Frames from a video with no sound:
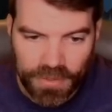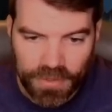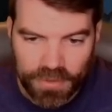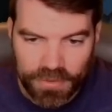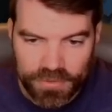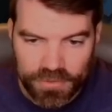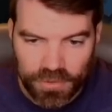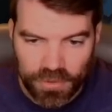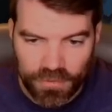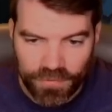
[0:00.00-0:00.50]

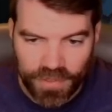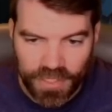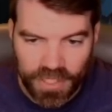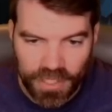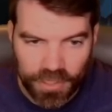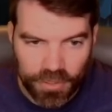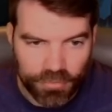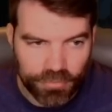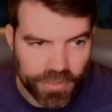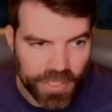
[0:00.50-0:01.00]
So if I
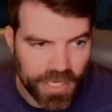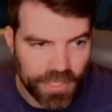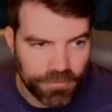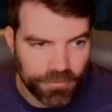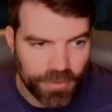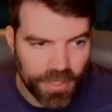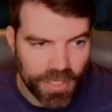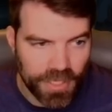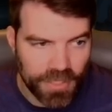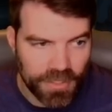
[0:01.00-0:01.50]
hit create
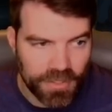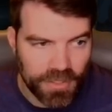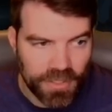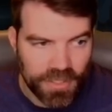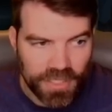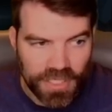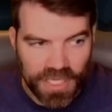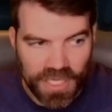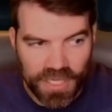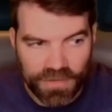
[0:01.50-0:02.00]
raid,
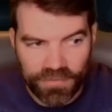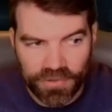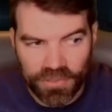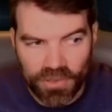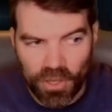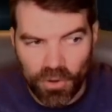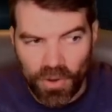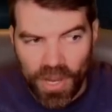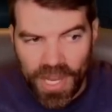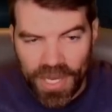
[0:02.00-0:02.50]
even
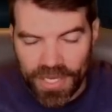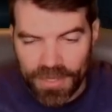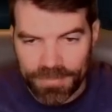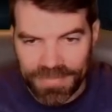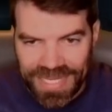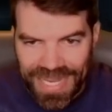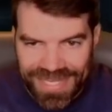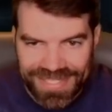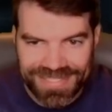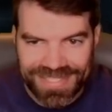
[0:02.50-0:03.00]
though I
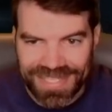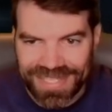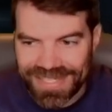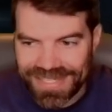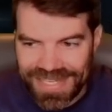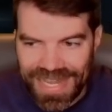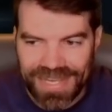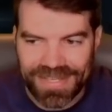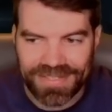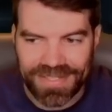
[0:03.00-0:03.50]
am
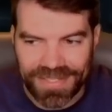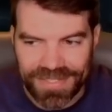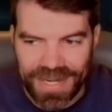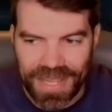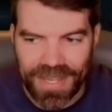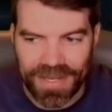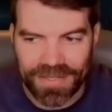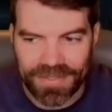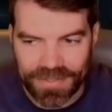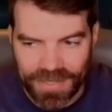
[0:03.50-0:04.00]

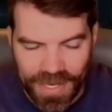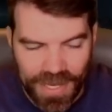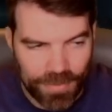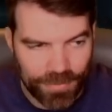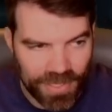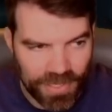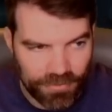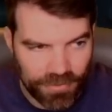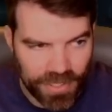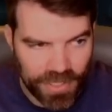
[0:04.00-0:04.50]
1999
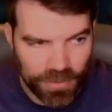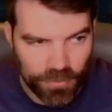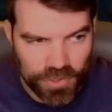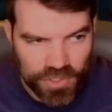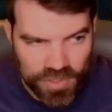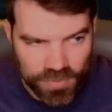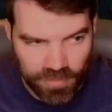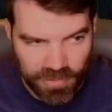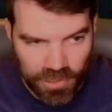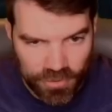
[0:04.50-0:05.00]
combat rating, which
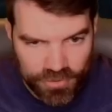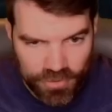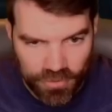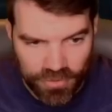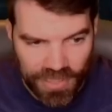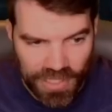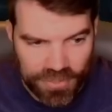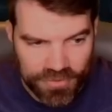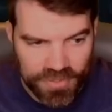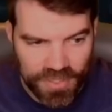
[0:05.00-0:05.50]
is below
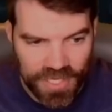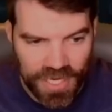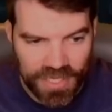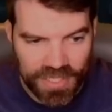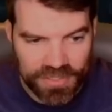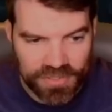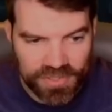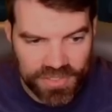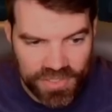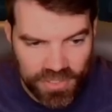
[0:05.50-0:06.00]
2000, I
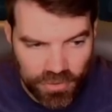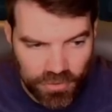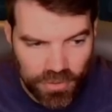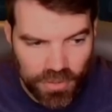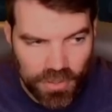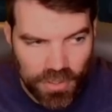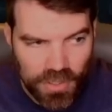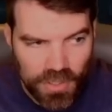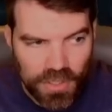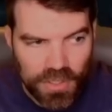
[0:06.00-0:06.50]
can
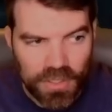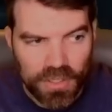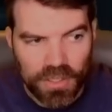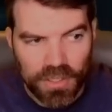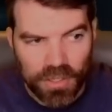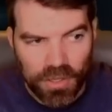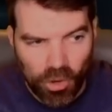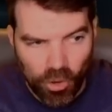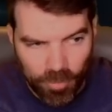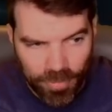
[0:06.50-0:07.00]
still
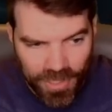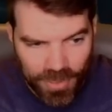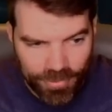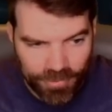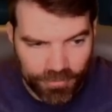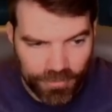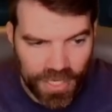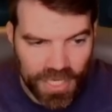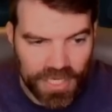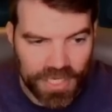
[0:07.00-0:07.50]
open up a
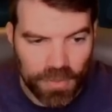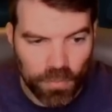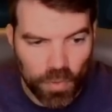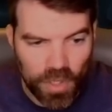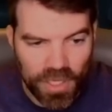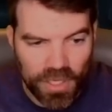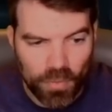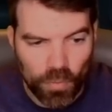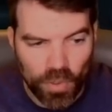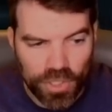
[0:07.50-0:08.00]
raid. And
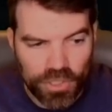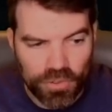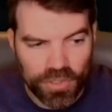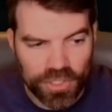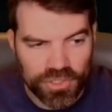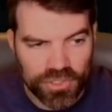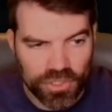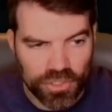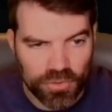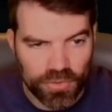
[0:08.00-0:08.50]
what you
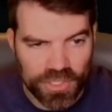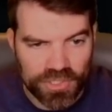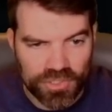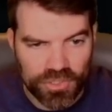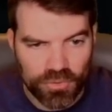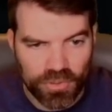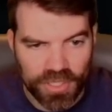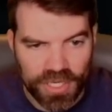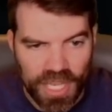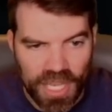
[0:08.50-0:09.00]
can do is
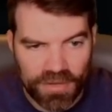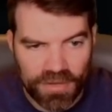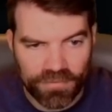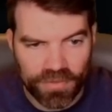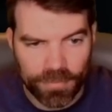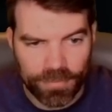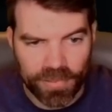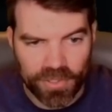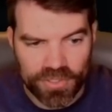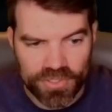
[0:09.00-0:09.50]
you can have
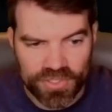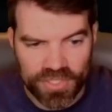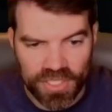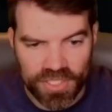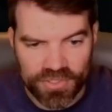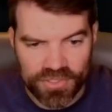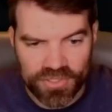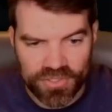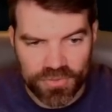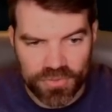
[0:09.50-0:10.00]
the
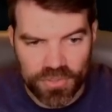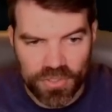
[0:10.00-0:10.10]
person's